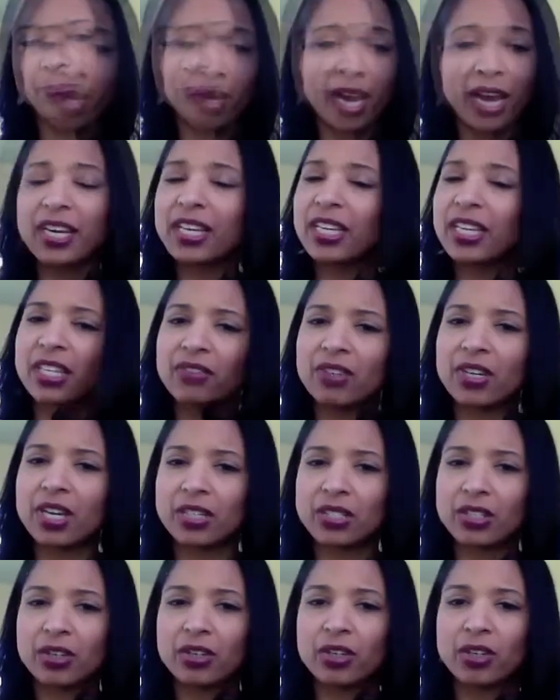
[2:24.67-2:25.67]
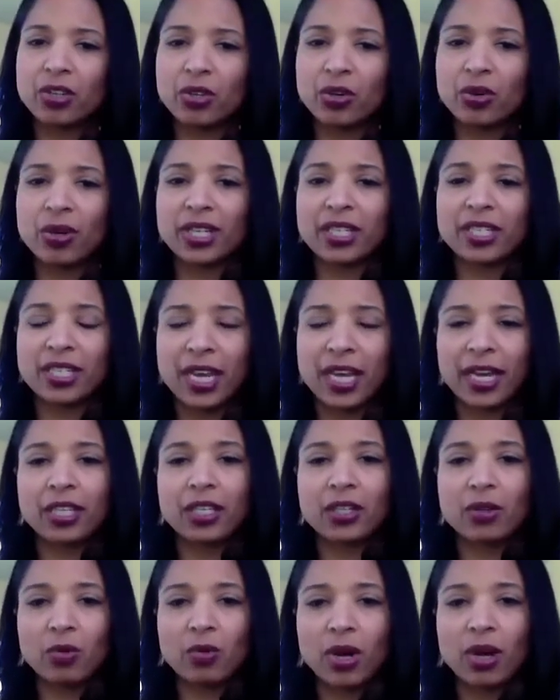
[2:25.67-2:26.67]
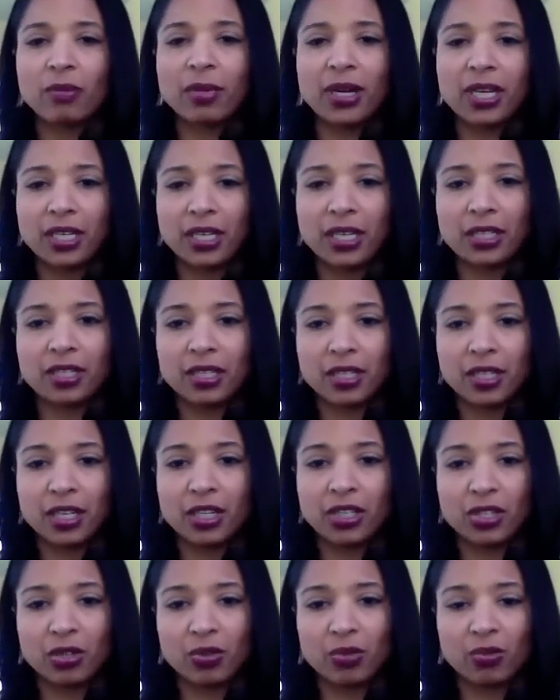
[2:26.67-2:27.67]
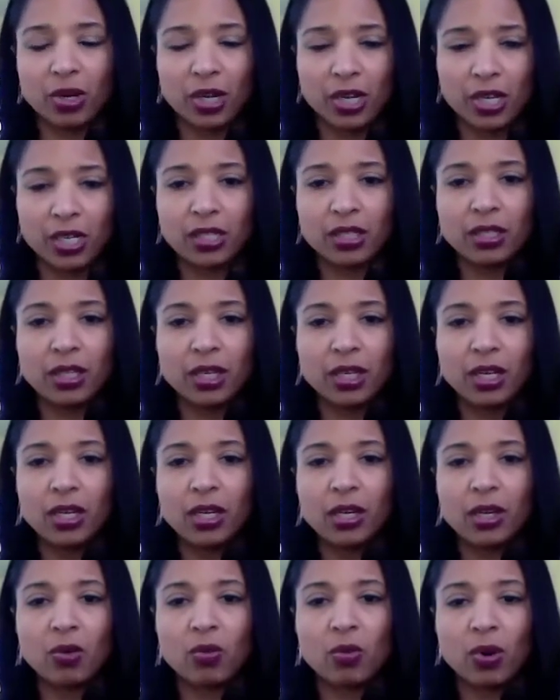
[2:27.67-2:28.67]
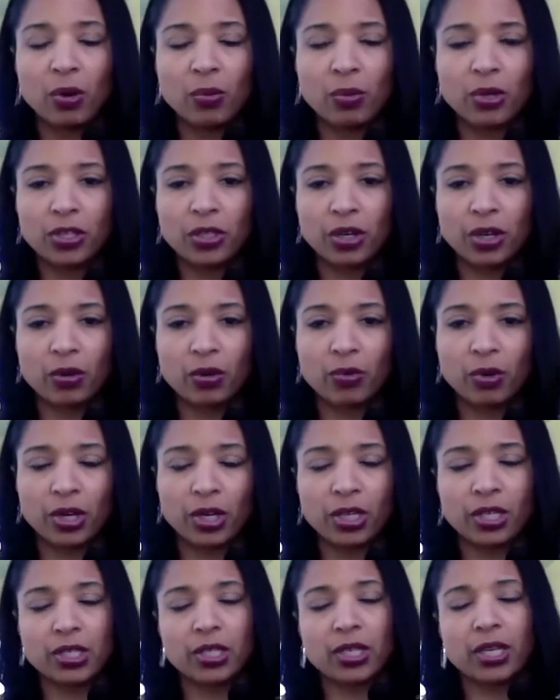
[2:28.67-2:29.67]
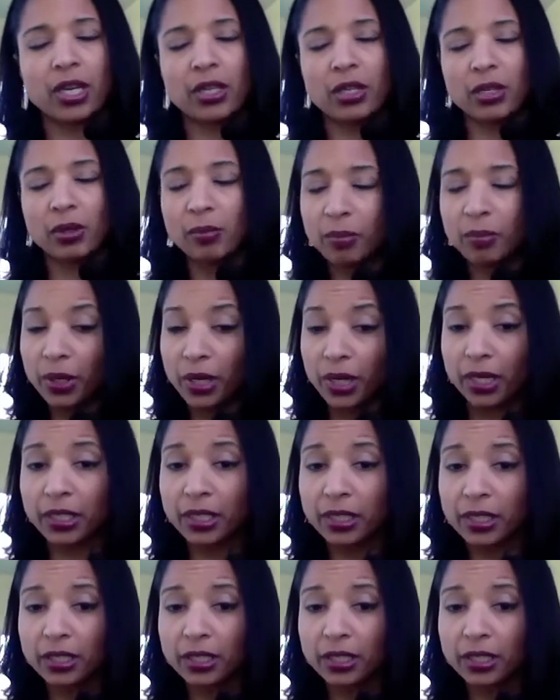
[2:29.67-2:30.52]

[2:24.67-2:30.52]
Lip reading: I didn't even necessarily know exactly what my destination was when we started working together, but